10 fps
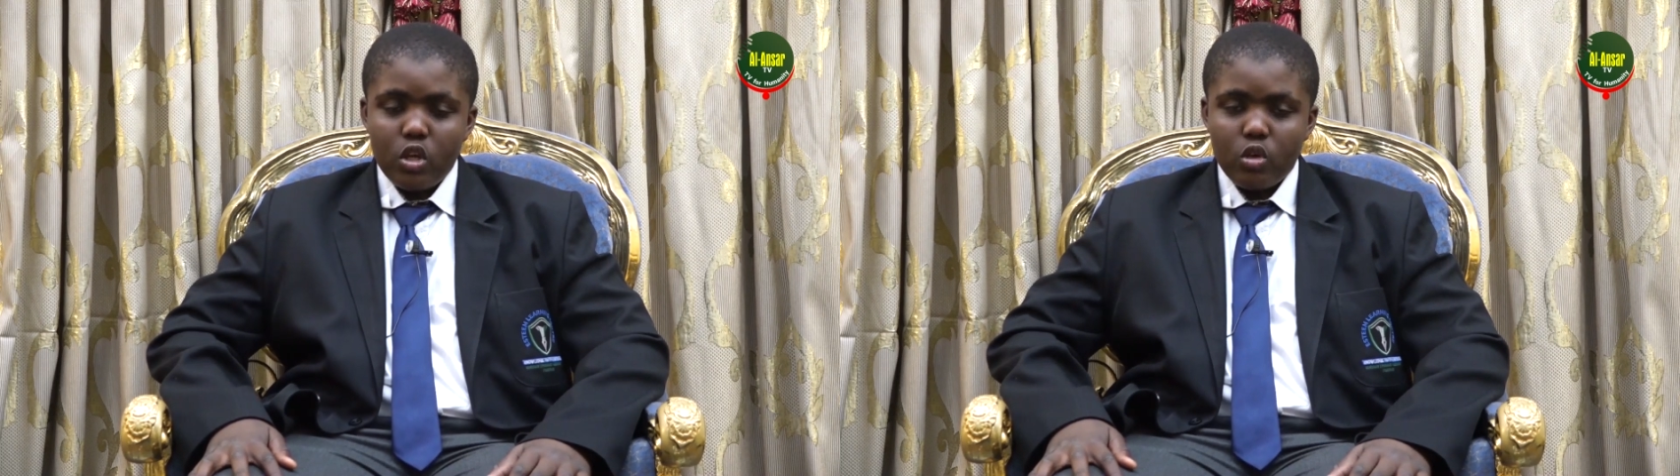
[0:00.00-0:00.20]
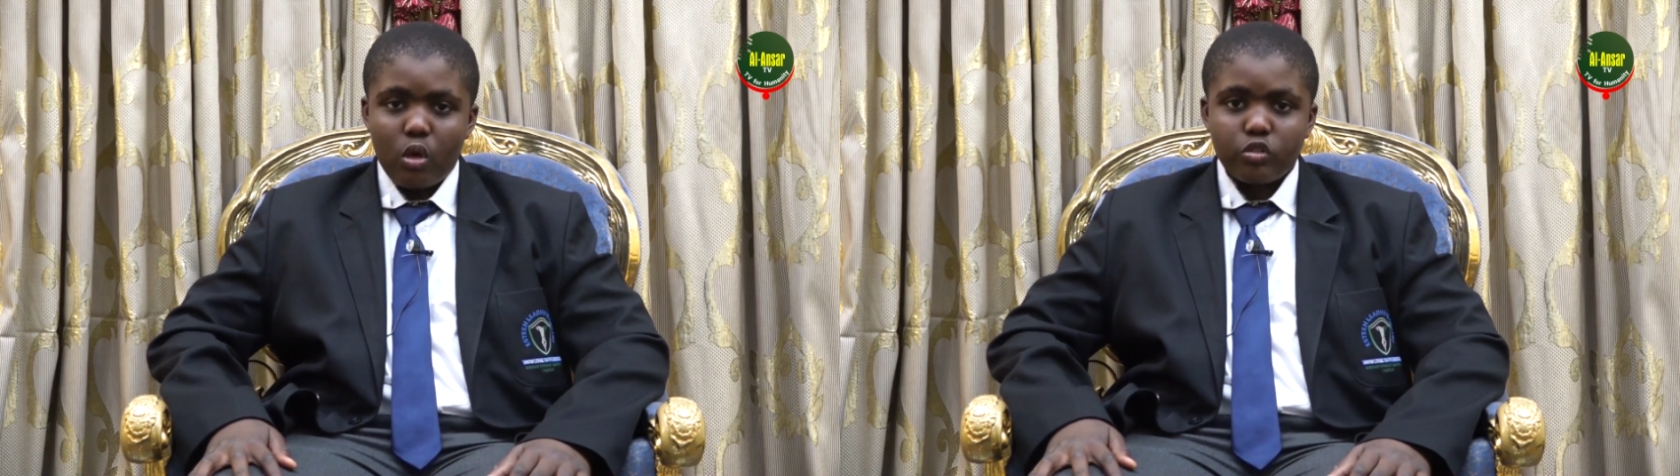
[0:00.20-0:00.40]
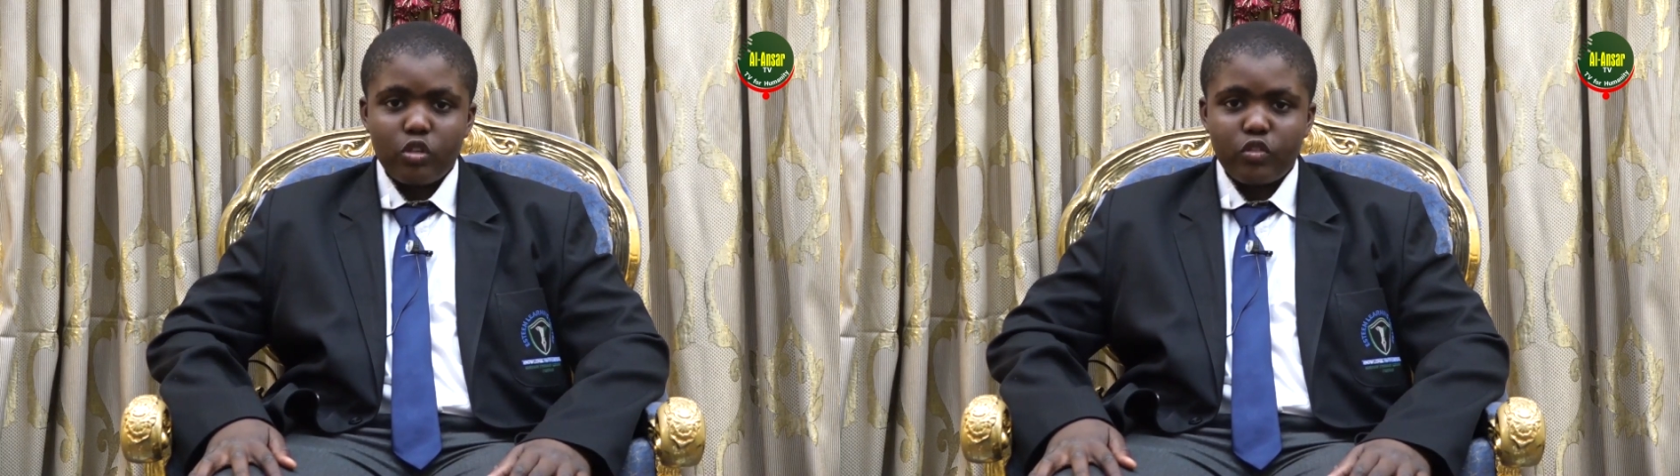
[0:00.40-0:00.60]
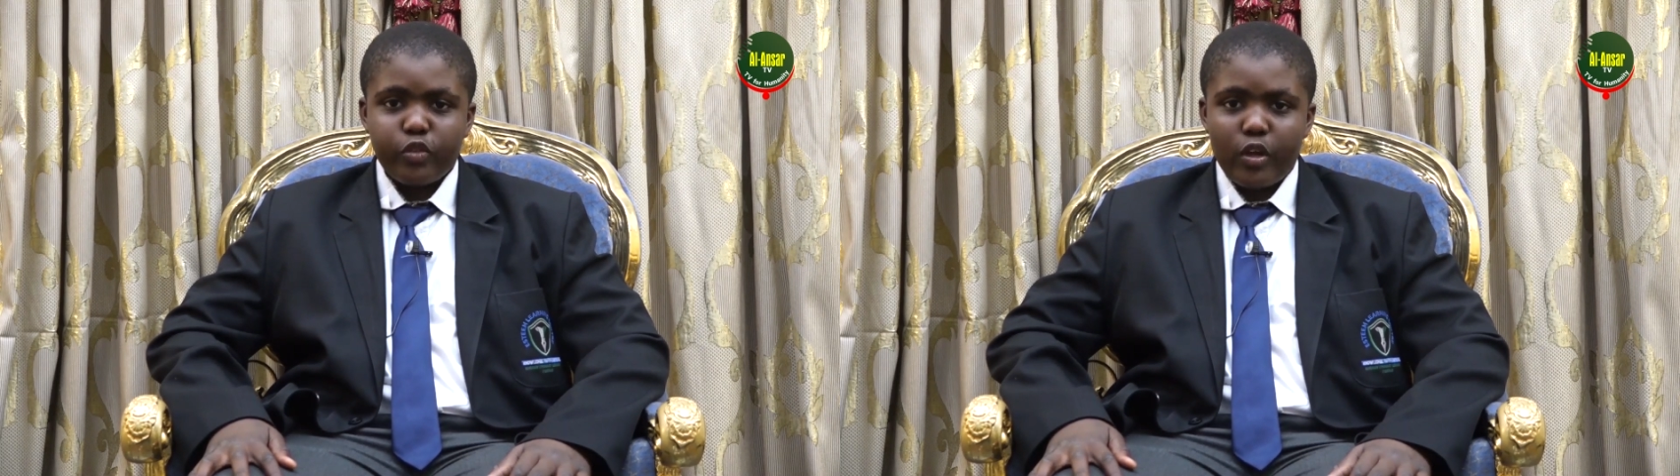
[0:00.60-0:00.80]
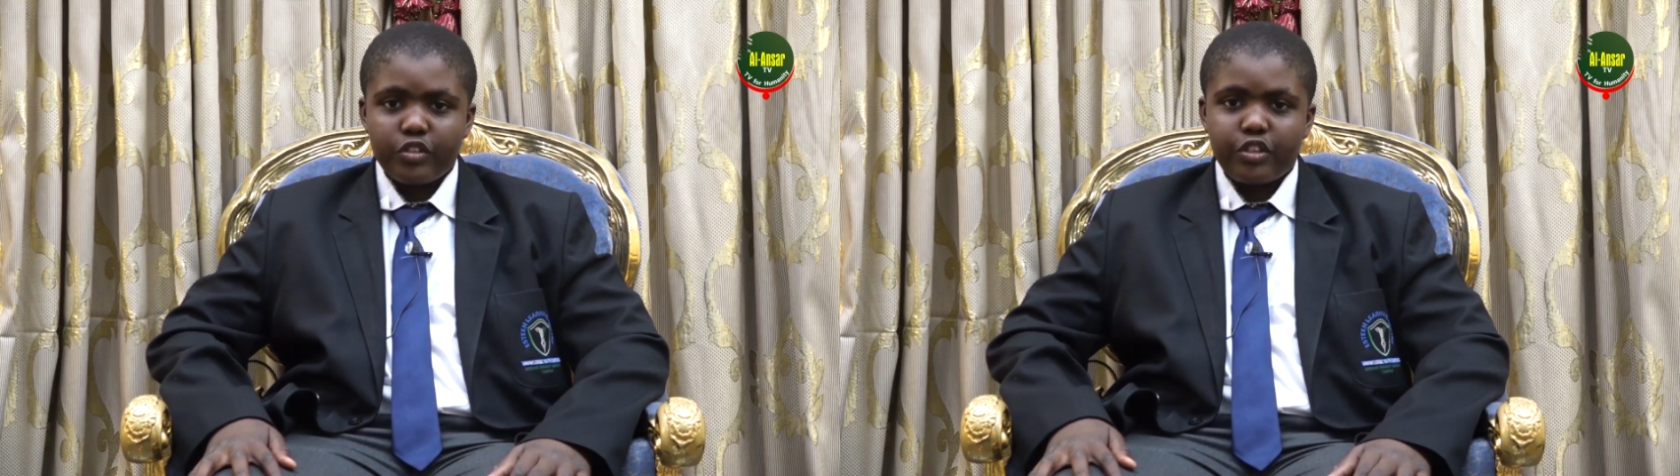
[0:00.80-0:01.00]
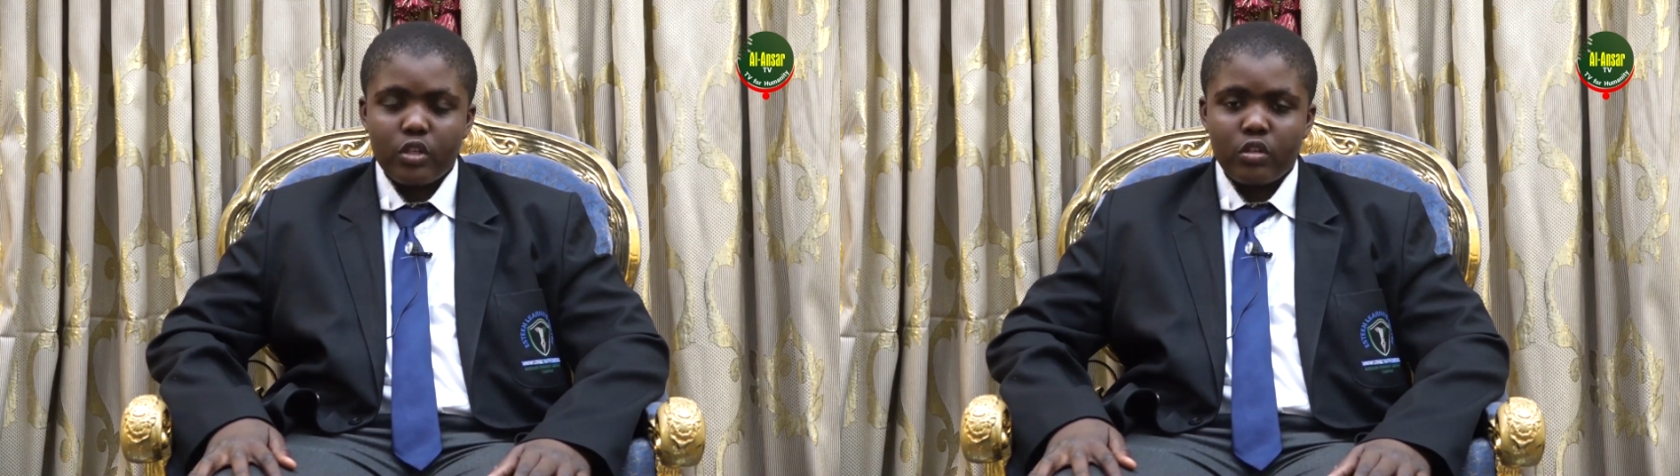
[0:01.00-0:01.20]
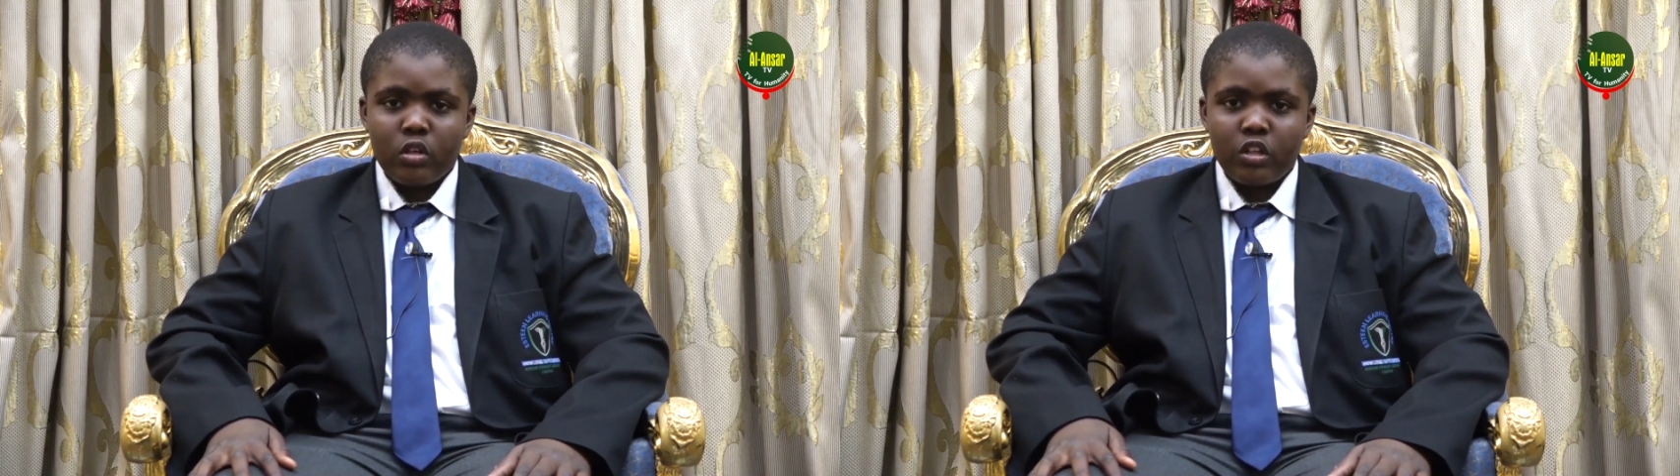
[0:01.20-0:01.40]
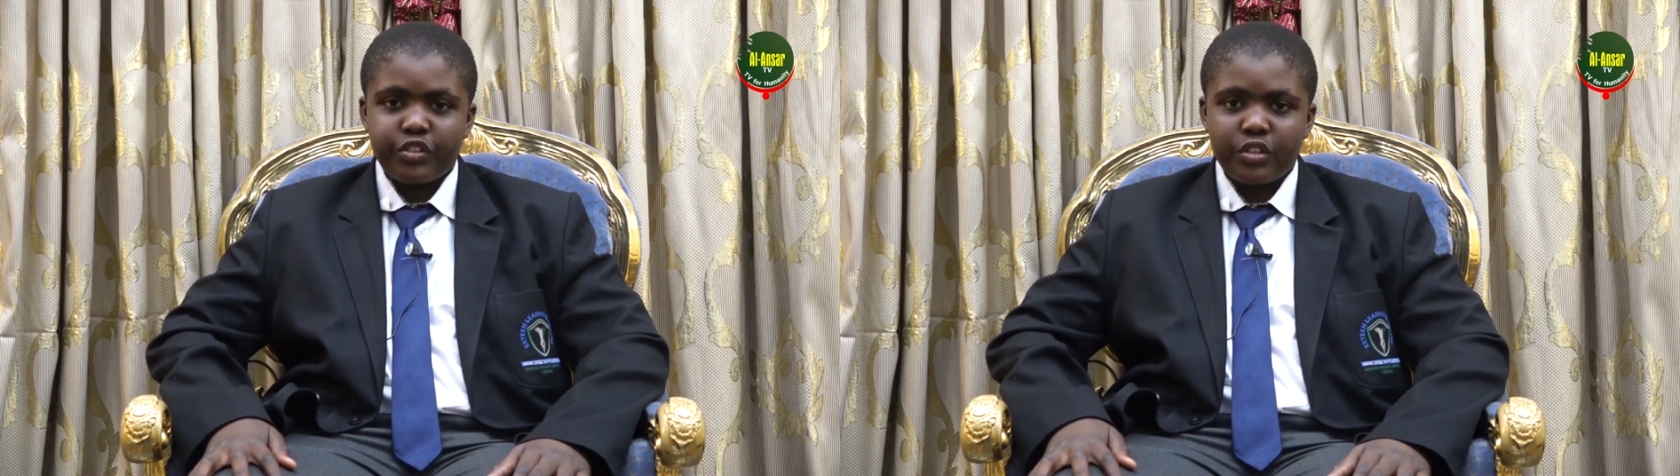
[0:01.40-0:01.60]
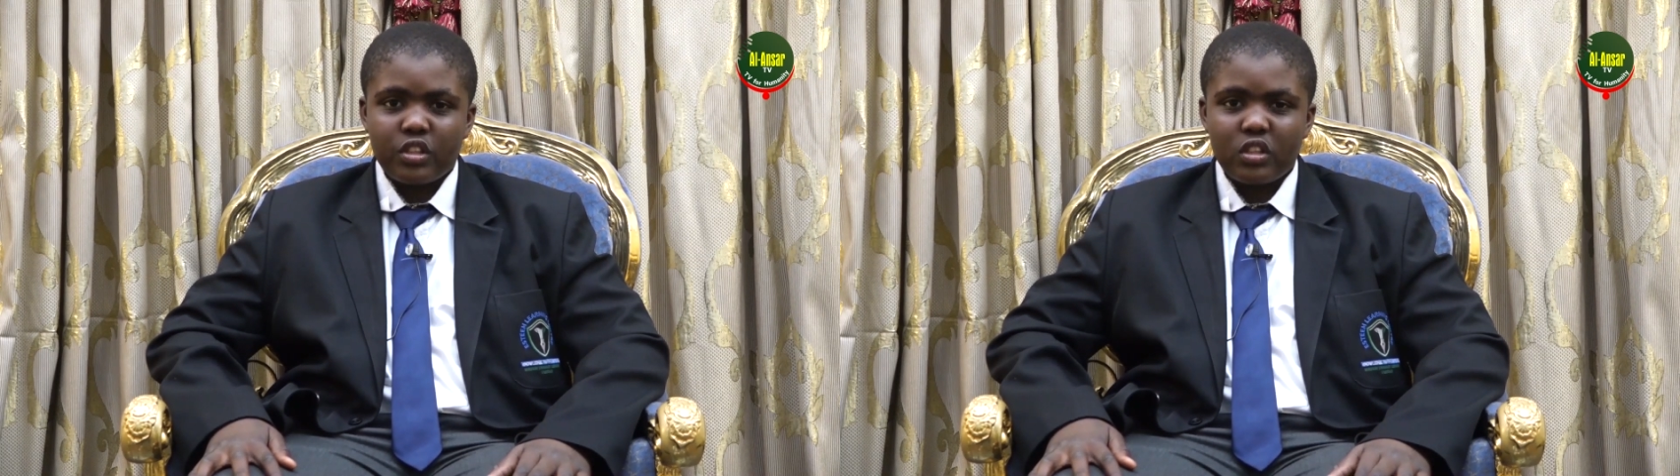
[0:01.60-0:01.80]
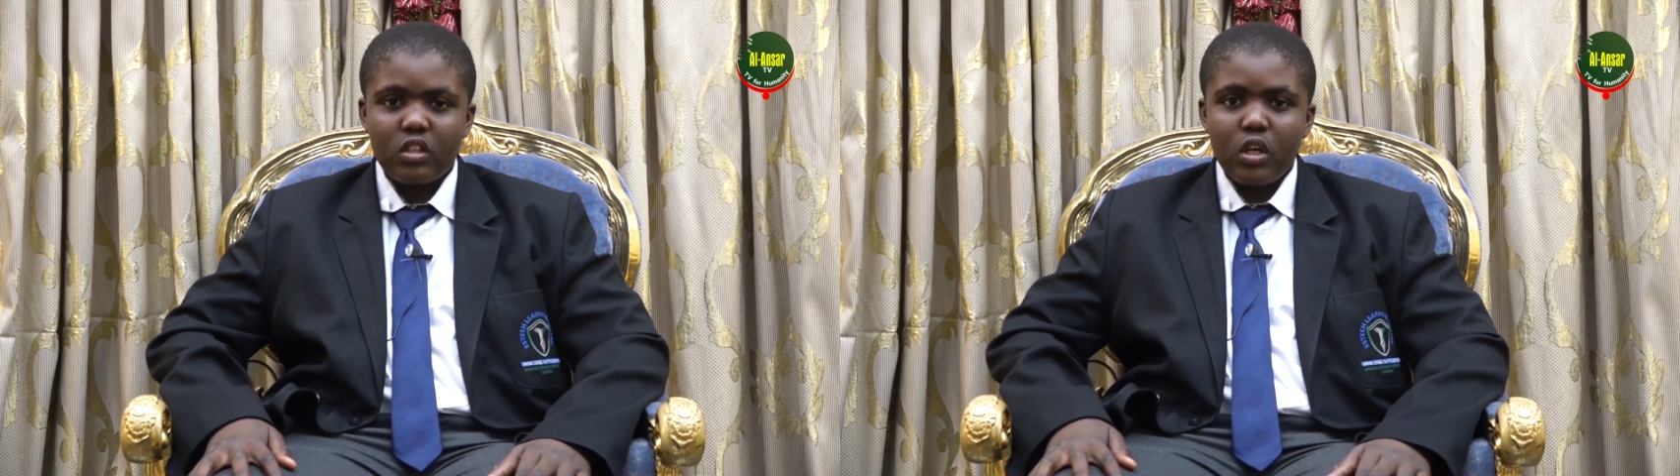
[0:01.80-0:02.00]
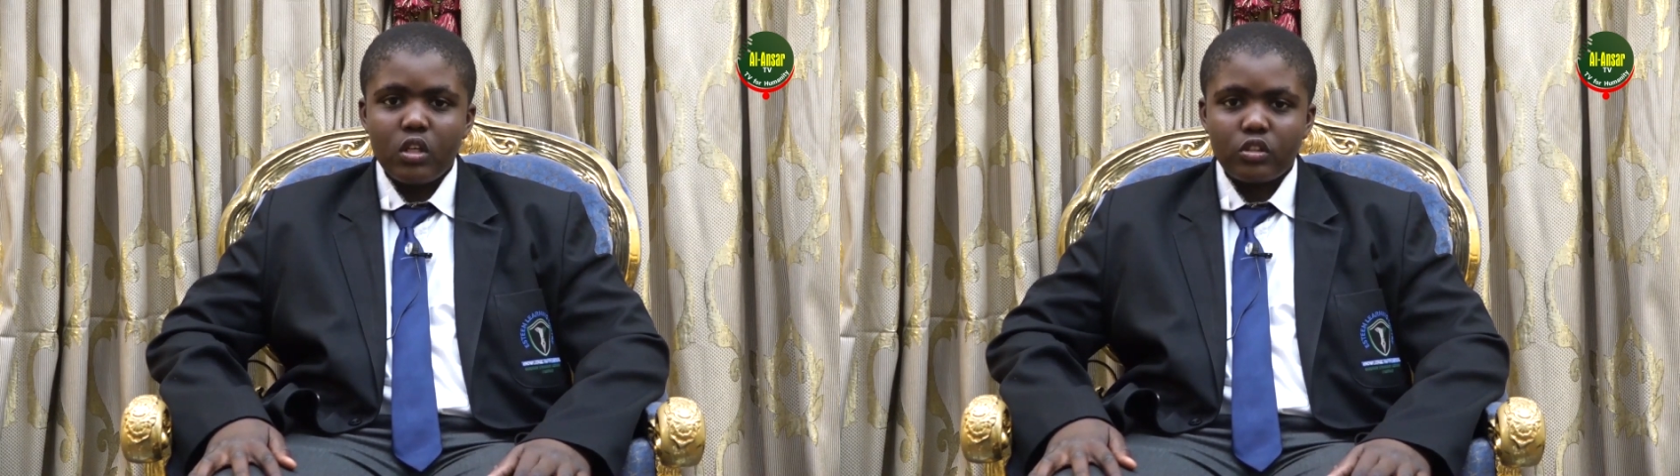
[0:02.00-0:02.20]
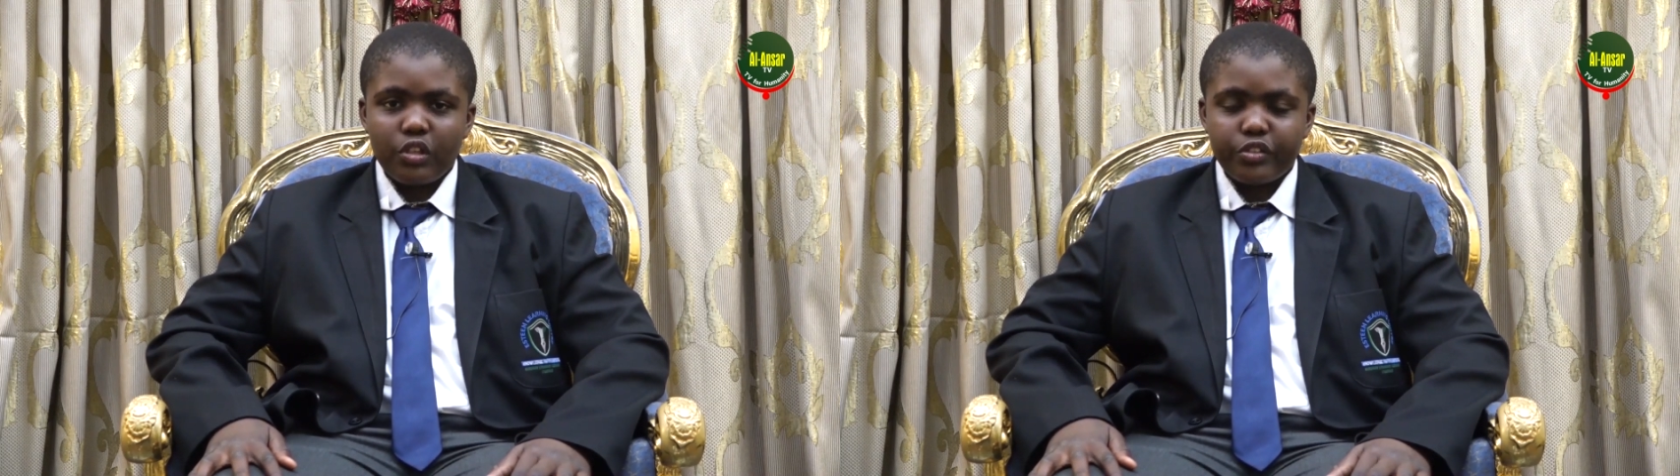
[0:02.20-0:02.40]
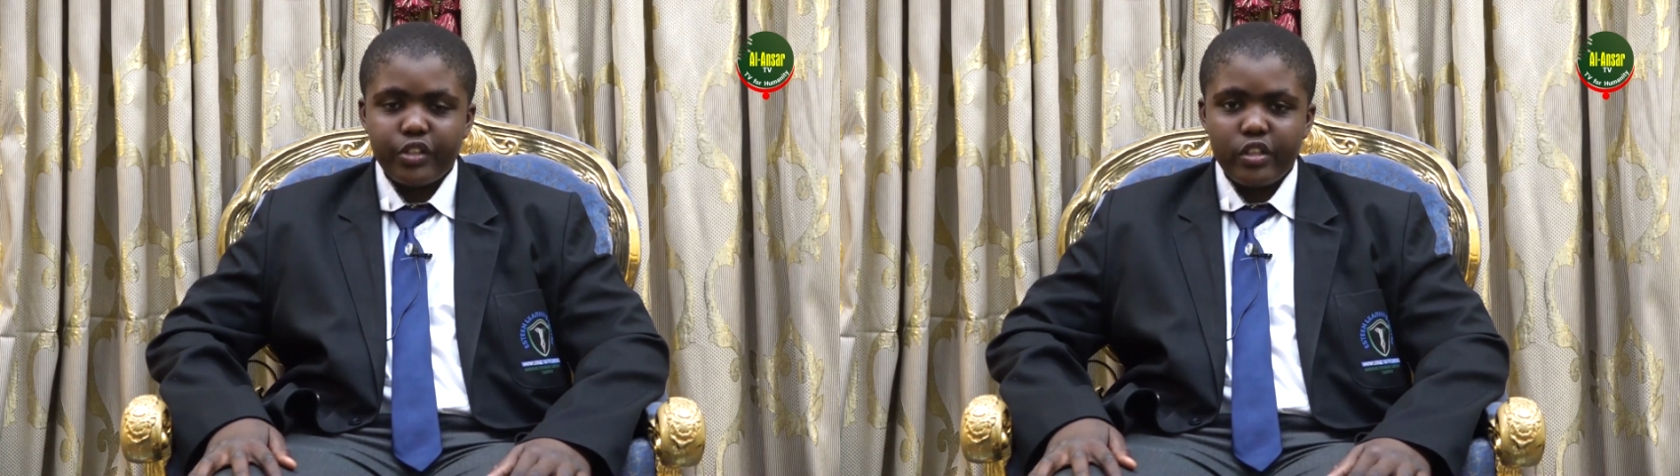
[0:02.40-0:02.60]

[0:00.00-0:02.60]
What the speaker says: He was known for his generosity, just